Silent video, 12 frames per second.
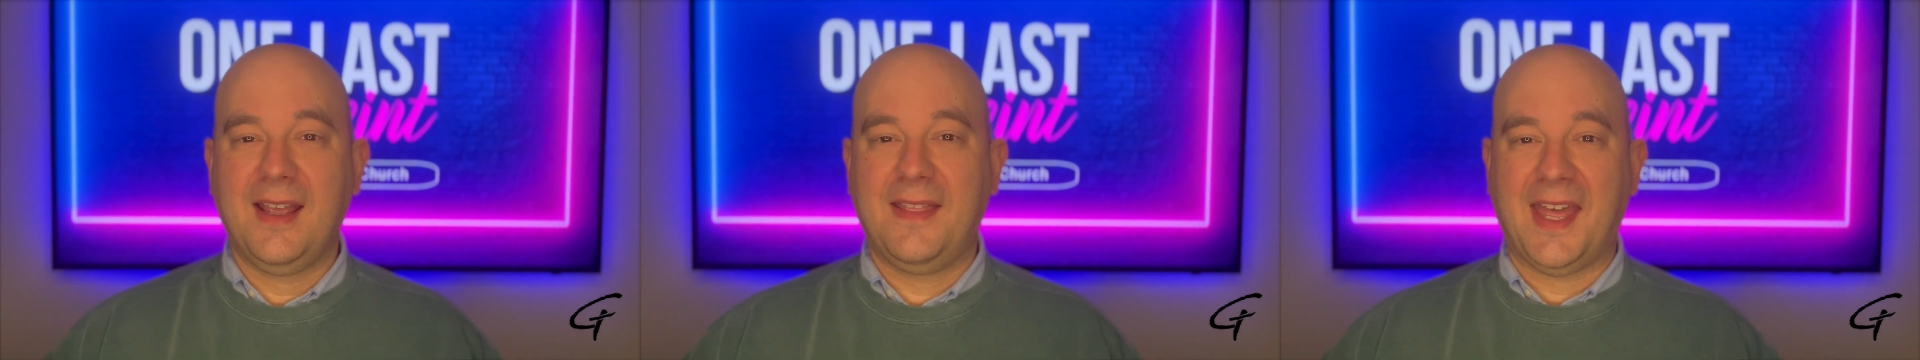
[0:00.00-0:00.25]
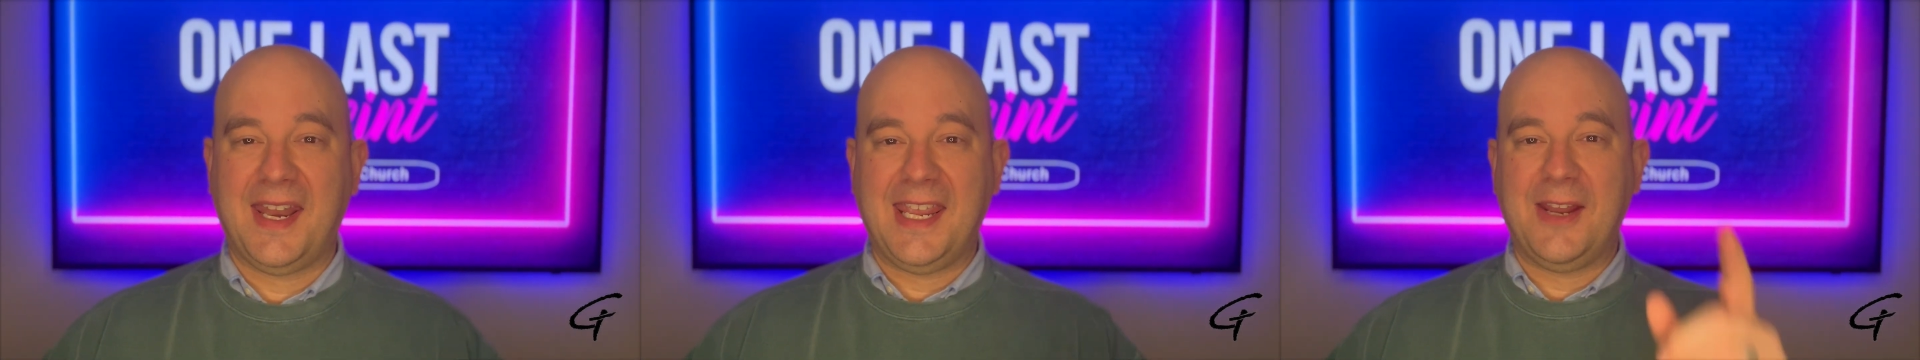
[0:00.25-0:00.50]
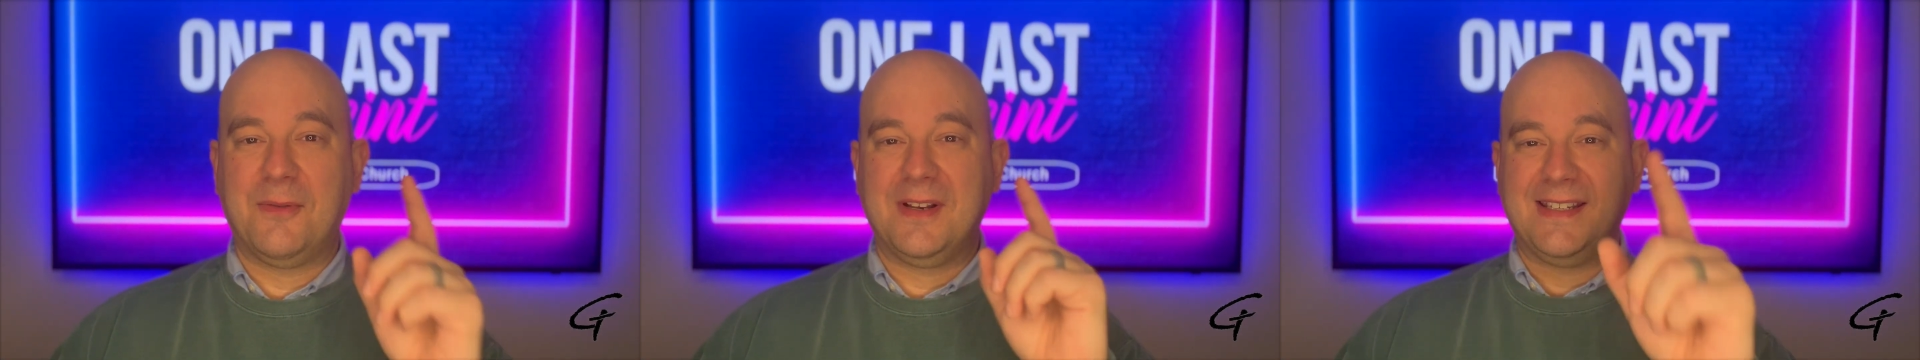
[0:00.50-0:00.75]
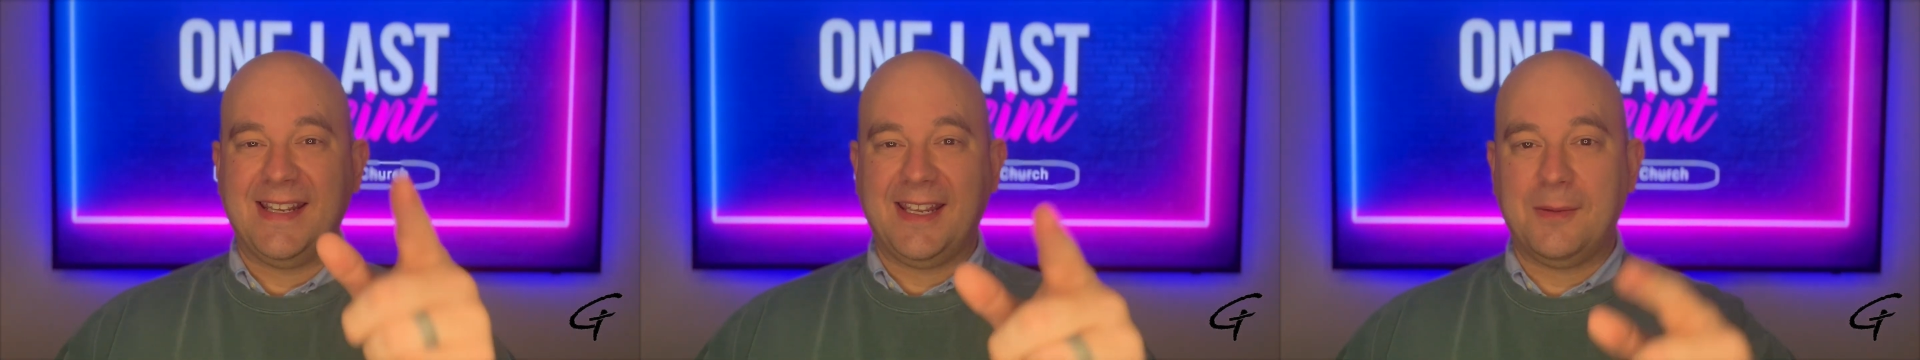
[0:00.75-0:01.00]
that he
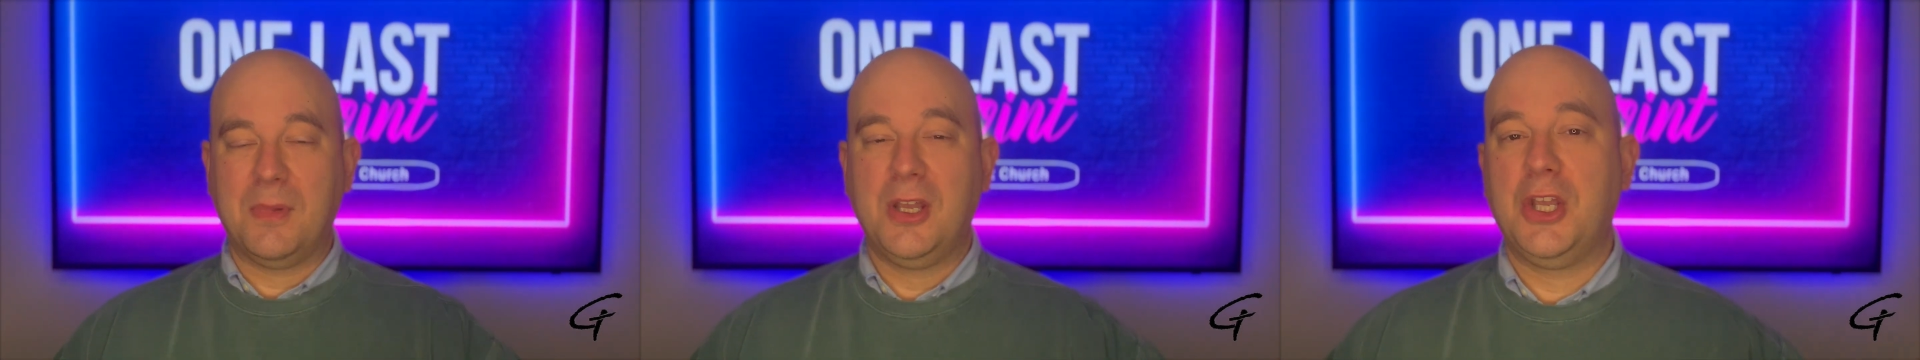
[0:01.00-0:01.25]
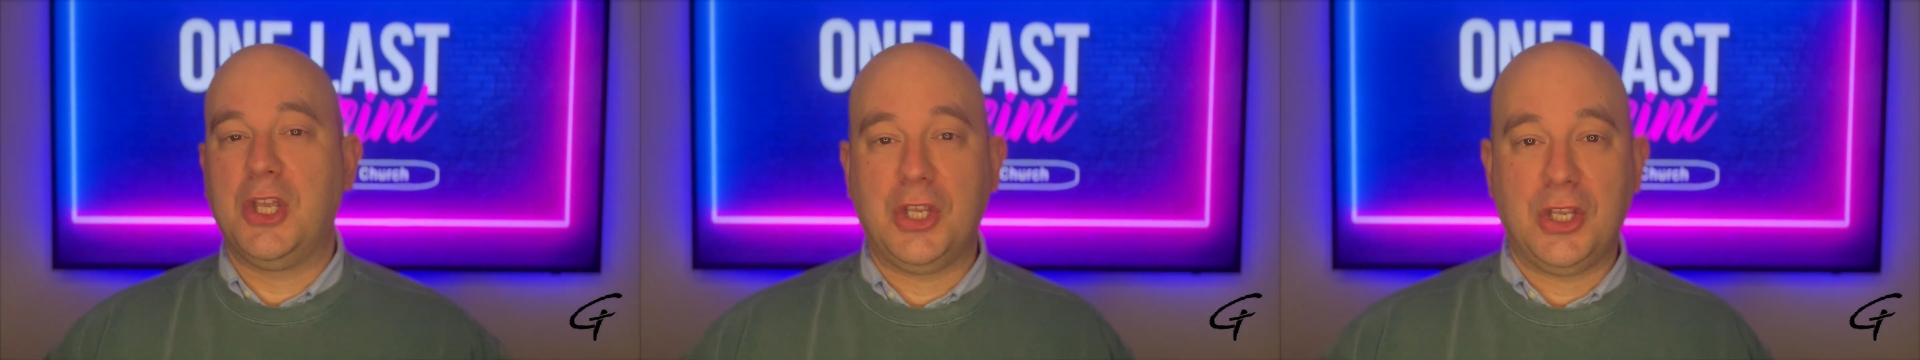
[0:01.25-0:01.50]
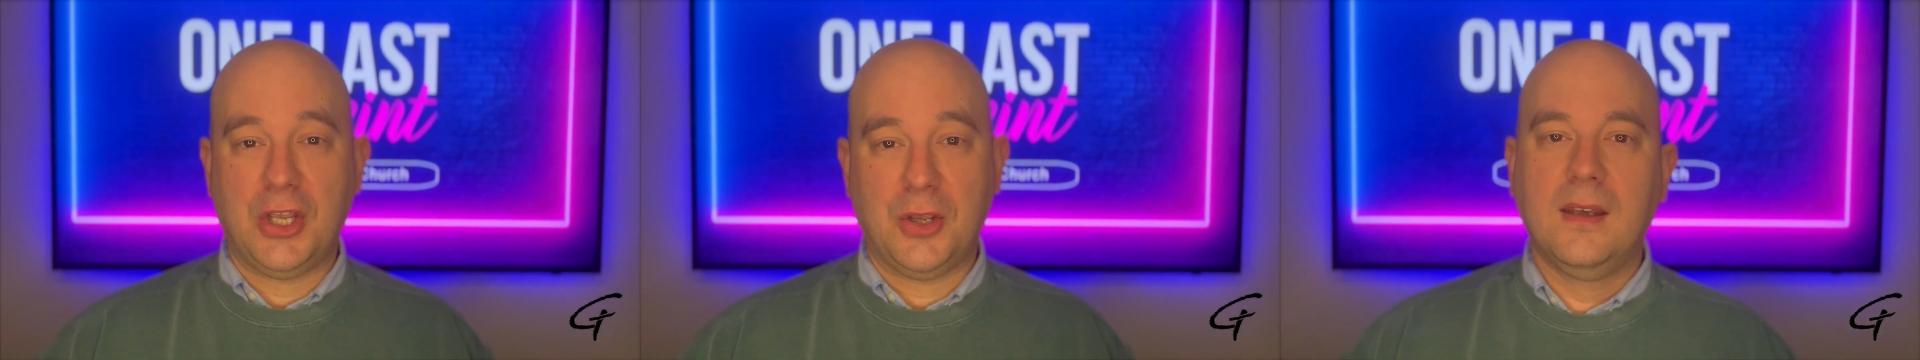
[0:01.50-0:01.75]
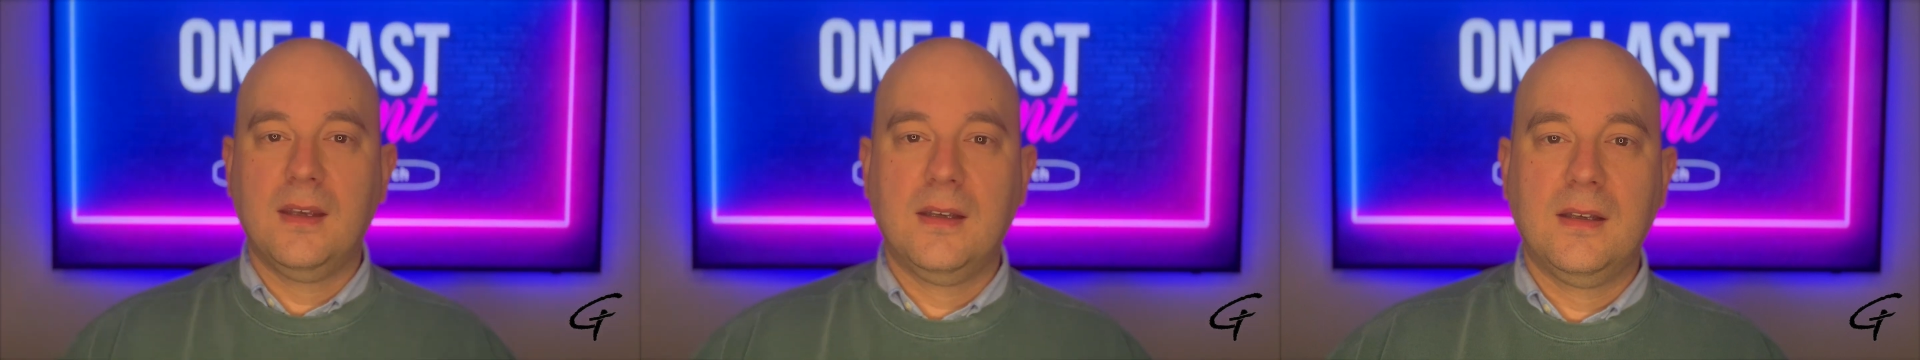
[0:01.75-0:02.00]
redeemed you.